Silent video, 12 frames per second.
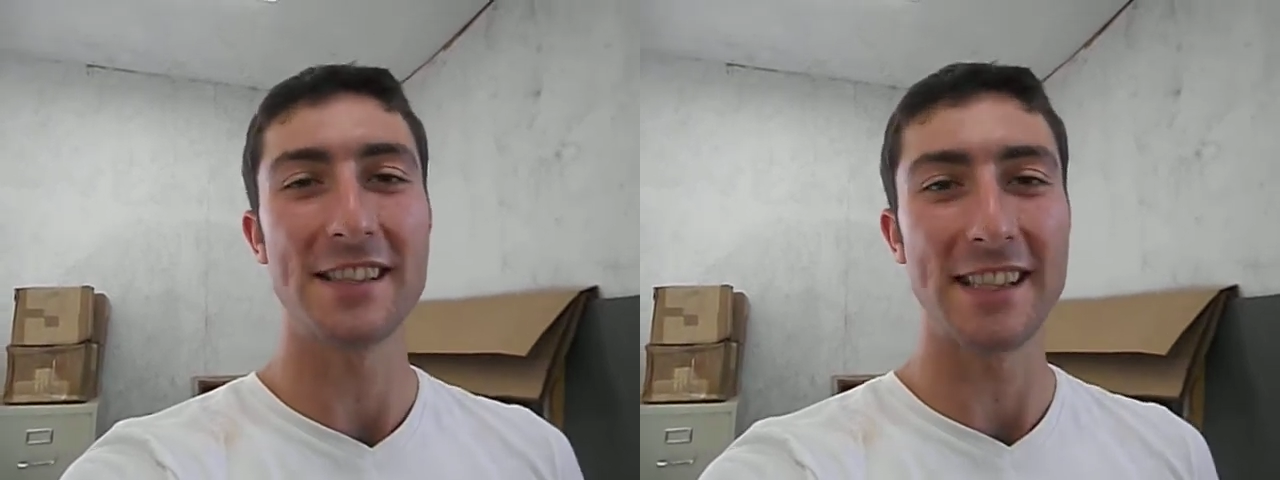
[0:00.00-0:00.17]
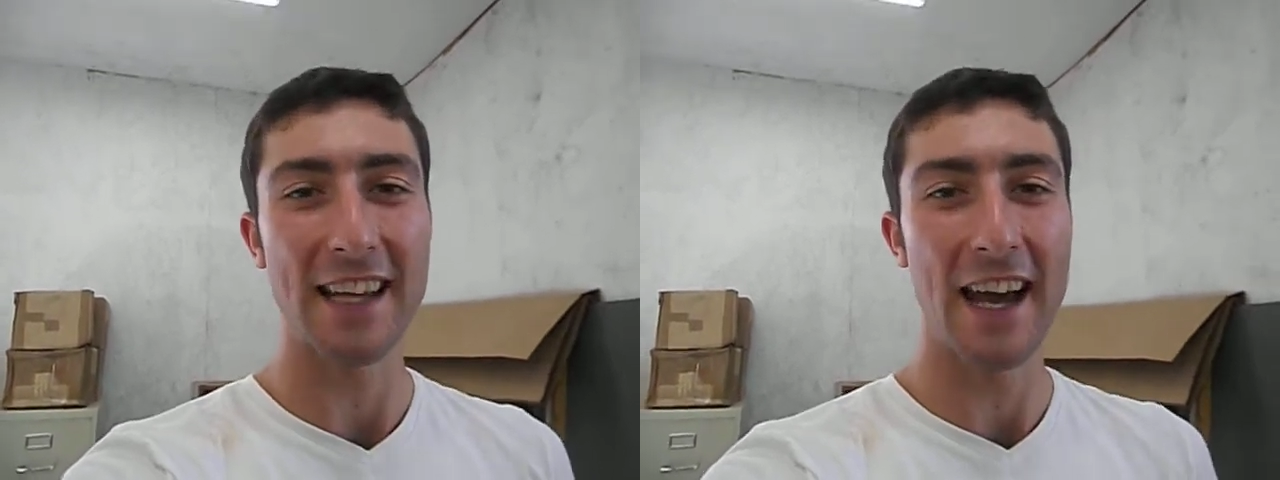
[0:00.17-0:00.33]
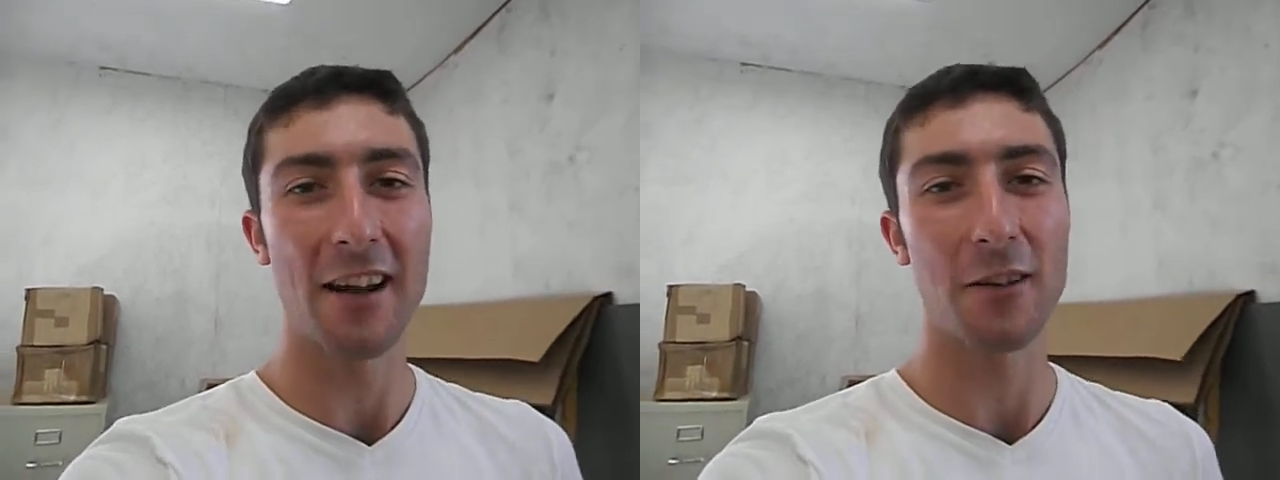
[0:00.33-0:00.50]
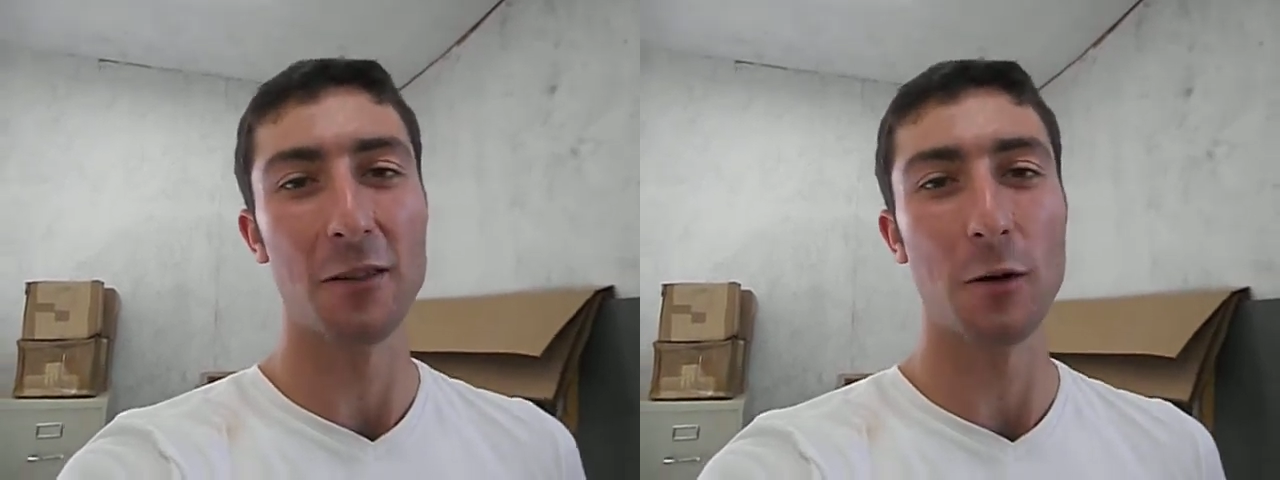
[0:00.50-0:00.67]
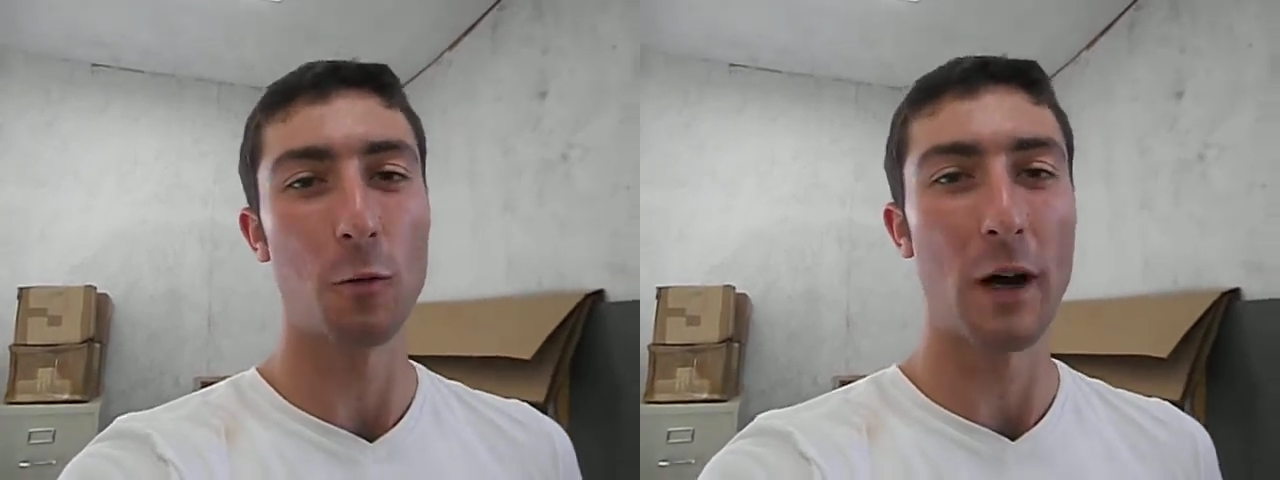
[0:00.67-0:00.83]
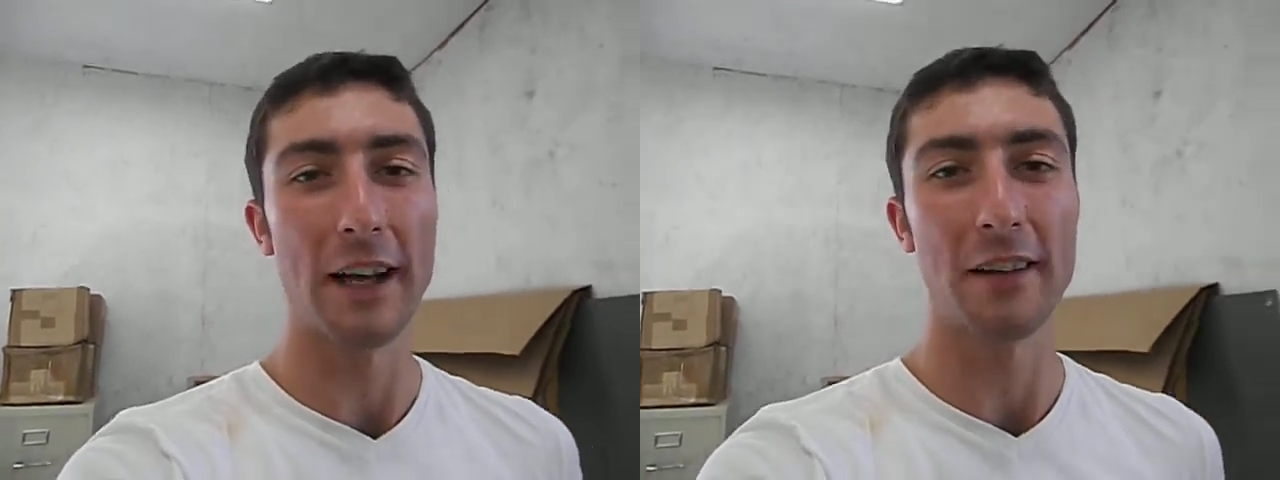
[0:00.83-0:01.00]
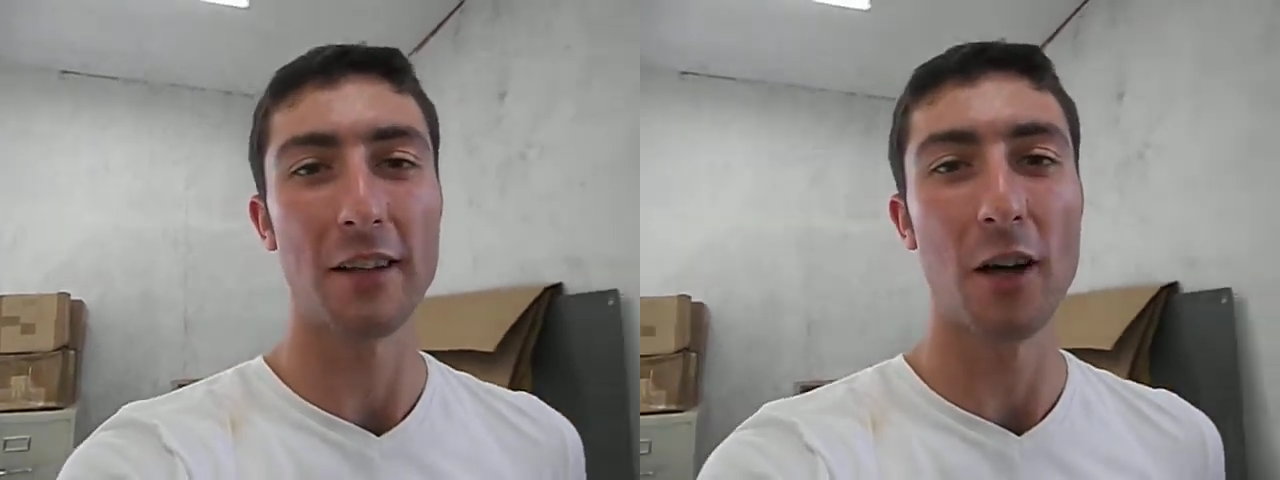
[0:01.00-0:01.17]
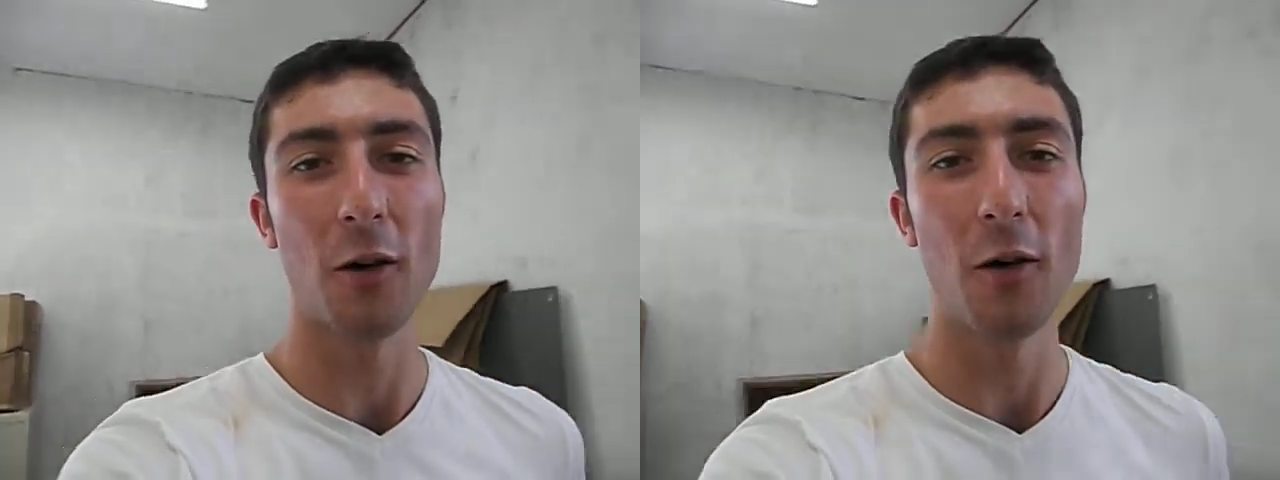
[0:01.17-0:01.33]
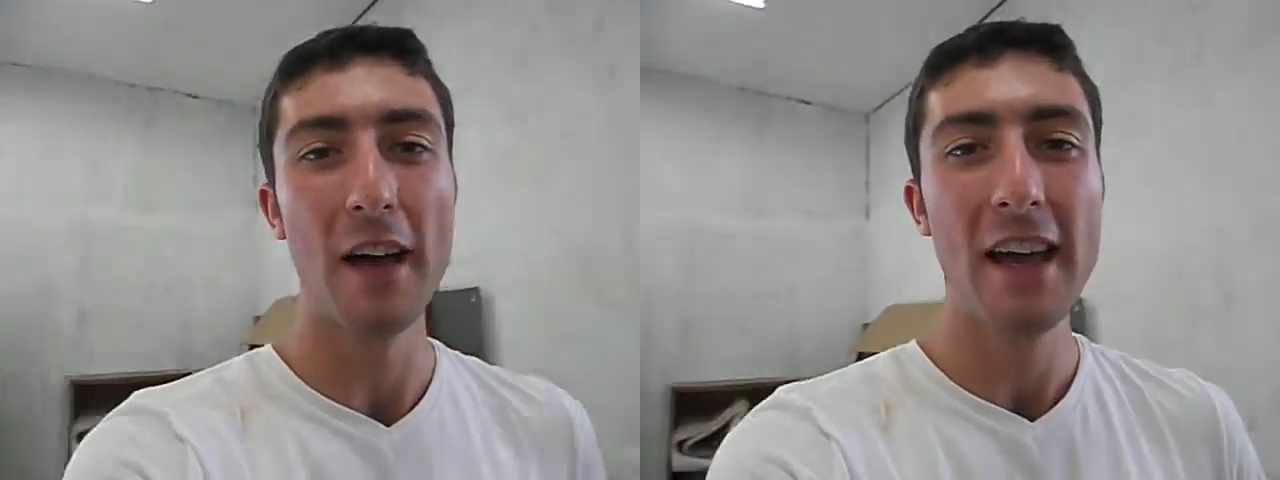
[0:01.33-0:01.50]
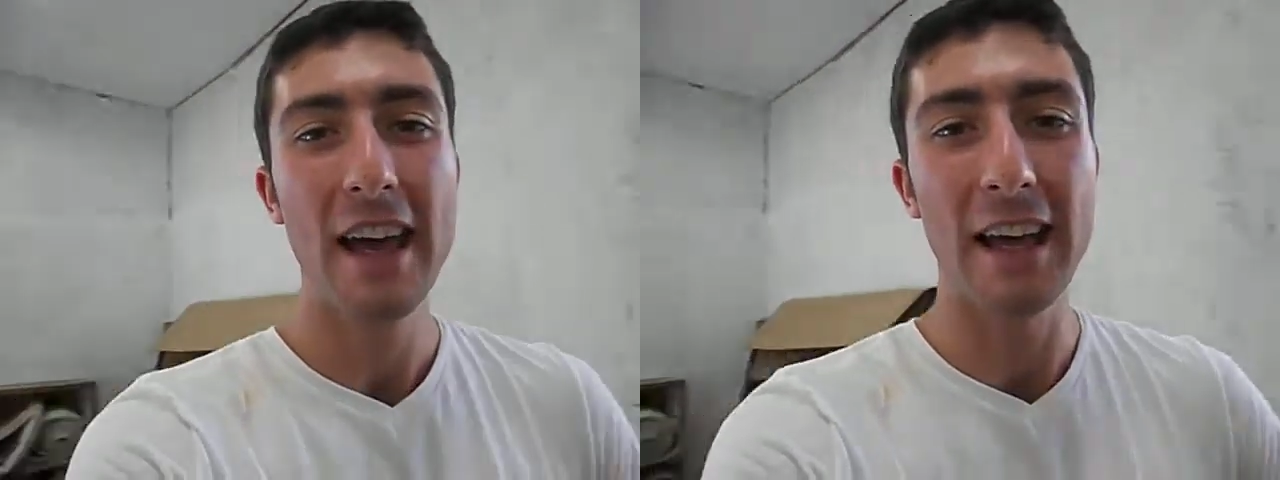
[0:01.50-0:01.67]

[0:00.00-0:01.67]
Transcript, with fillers: Seattle a little while ago,